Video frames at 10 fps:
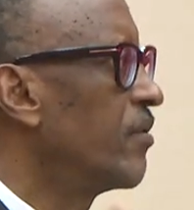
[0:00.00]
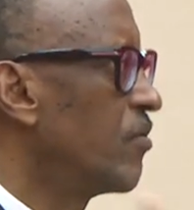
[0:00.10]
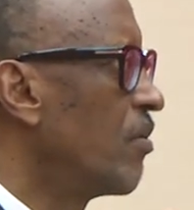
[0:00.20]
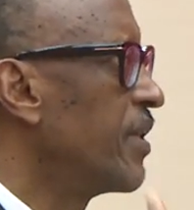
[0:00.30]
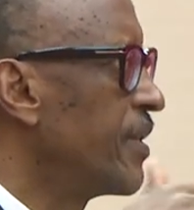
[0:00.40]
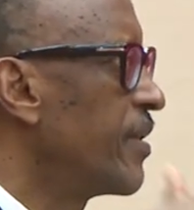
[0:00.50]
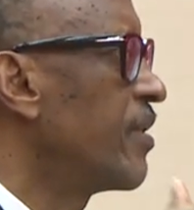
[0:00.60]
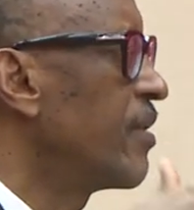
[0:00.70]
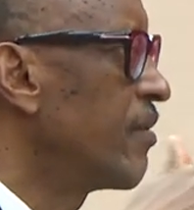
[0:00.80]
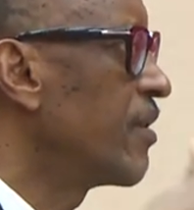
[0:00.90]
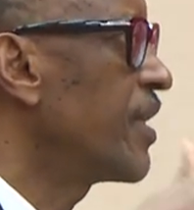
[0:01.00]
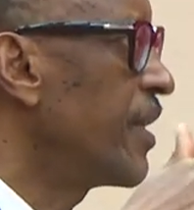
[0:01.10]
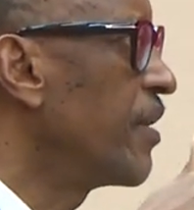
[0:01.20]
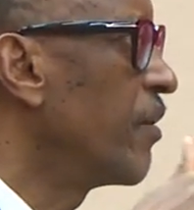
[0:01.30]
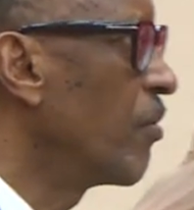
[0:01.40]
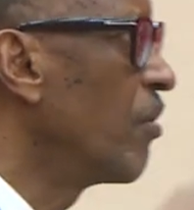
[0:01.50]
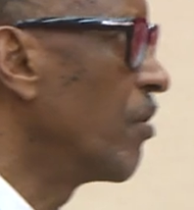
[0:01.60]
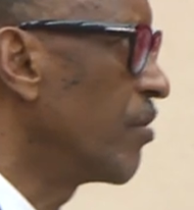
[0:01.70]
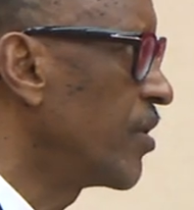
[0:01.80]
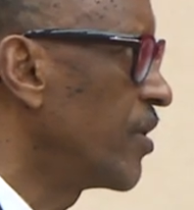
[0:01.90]
towards certain
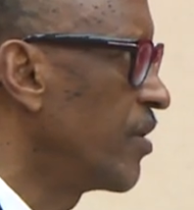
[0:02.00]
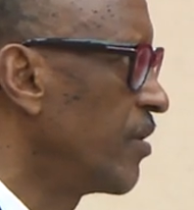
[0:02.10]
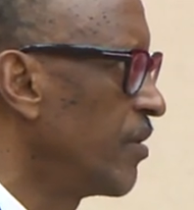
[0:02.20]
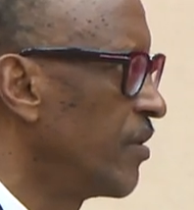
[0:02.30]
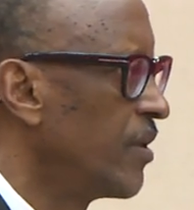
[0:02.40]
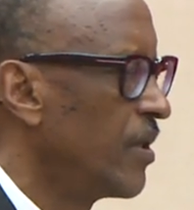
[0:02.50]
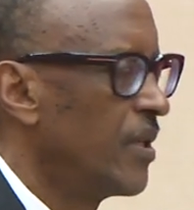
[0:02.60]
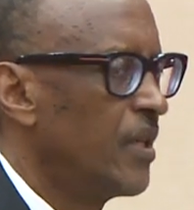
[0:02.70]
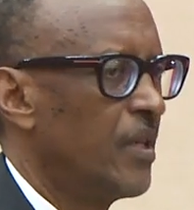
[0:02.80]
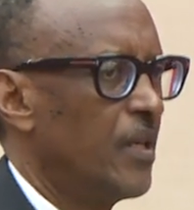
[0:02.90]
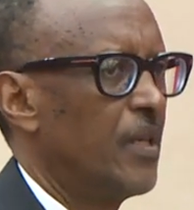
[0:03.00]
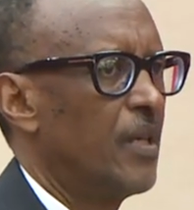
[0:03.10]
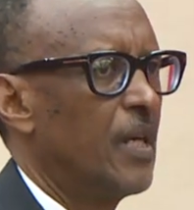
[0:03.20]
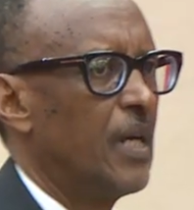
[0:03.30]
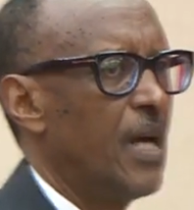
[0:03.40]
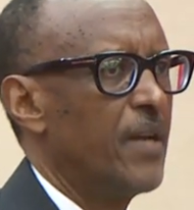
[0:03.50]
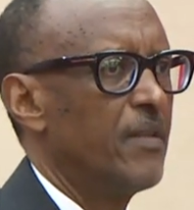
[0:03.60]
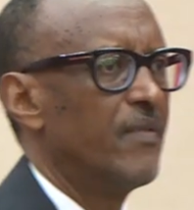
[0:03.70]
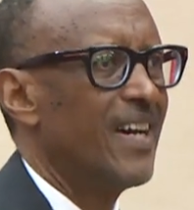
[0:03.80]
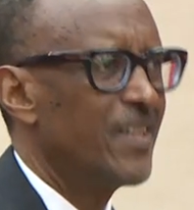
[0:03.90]
goals. And
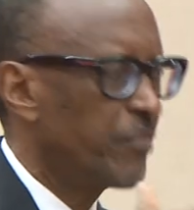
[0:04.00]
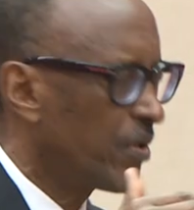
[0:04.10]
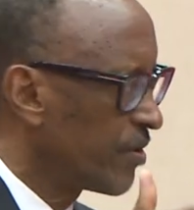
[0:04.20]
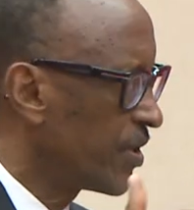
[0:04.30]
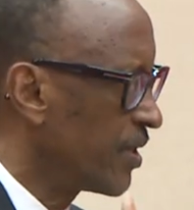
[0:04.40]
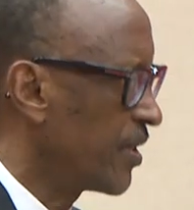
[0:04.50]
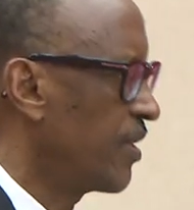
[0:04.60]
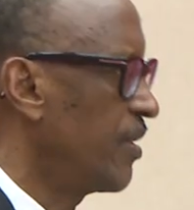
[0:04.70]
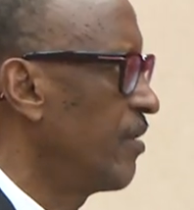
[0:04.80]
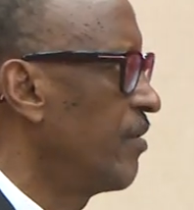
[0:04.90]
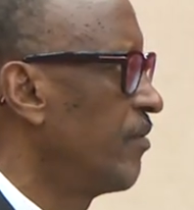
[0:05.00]
in that process,